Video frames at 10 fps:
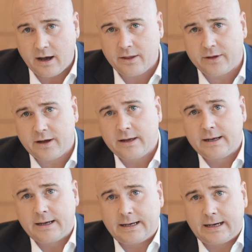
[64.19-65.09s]
other
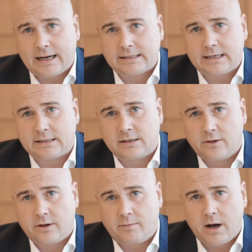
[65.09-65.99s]
uh, assets and
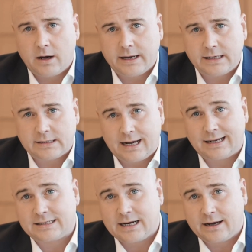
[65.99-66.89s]
other markets
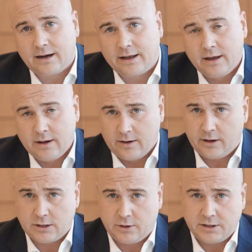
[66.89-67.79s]
and secondly,
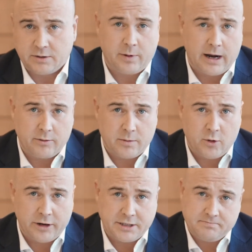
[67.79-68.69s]
those looking to buy with a
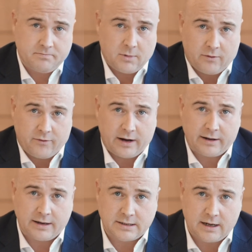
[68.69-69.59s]
mortgage are
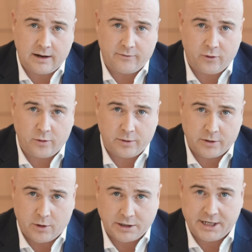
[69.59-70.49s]
finding it's affordable and
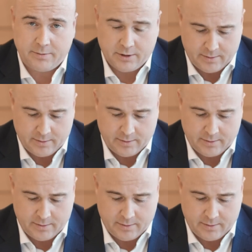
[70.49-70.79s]
quite cheap at the